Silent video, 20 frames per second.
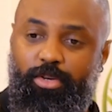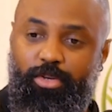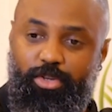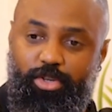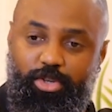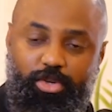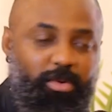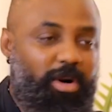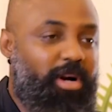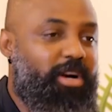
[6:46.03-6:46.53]

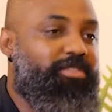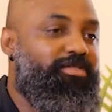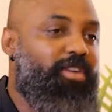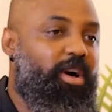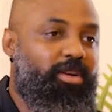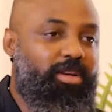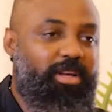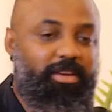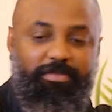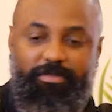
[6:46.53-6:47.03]
you are
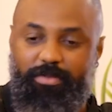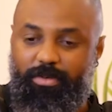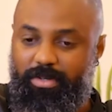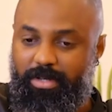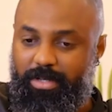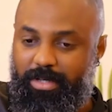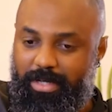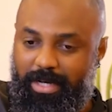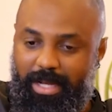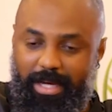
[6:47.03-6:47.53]
grounded for
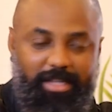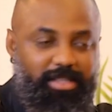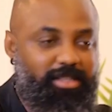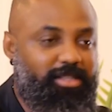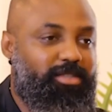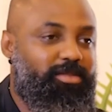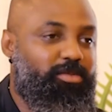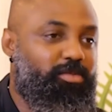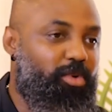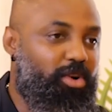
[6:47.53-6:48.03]
the
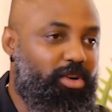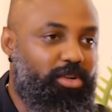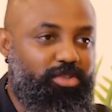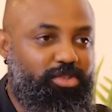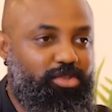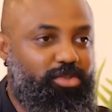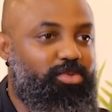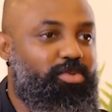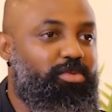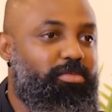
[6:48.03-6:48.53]
next
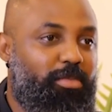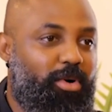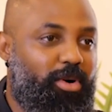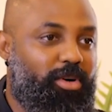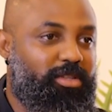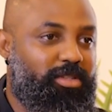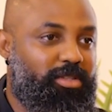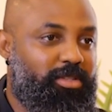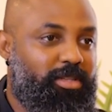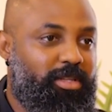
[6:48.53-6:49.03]
1-2
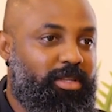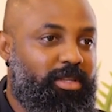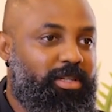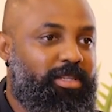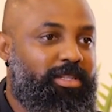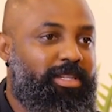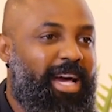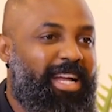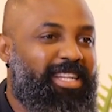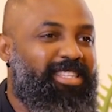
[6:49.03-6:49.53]
months.
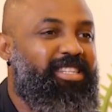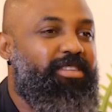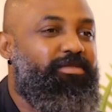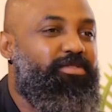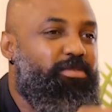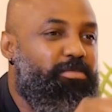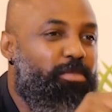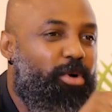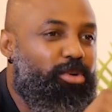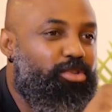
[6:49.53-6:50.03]
That's
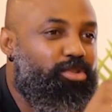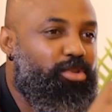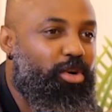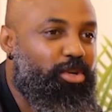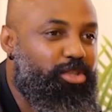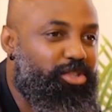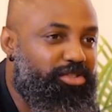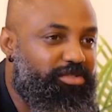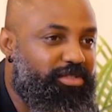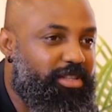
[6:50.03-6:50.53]
even more
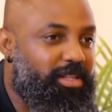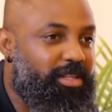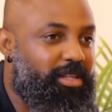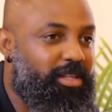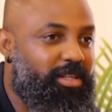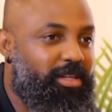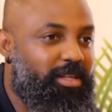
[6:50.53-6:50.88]
torturing.